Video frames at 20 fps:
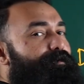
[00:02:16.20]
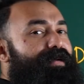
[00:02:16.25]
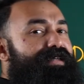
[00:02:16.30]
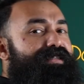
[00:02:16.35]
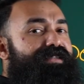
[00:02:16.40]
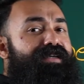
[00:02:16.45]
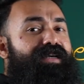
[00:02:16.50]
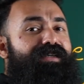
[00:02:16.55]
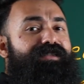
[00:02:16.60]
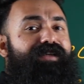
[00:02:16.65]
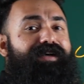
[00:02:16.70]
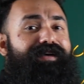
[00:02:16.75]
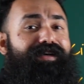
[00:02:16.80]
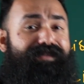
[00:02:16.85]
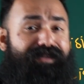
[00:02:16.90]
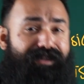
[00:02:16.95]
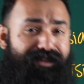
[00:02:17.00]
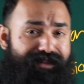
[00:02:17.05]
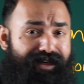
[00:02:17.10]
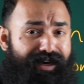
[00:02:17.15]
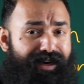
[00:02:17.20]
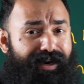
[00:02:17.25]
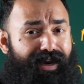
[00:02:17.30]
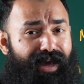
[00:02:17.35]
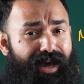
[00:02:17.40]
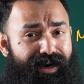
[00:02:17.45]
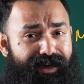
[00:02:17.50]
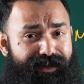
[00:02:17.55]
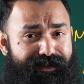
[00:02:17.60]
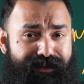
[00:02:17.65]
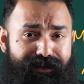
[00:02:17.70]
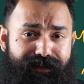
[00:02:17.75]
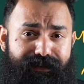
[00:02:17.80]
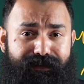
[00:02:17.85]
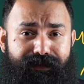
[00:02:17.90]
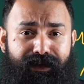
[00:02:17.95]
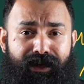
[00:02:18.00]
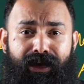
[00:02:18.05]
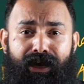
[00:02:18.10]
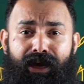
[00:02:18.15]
business decision analysis,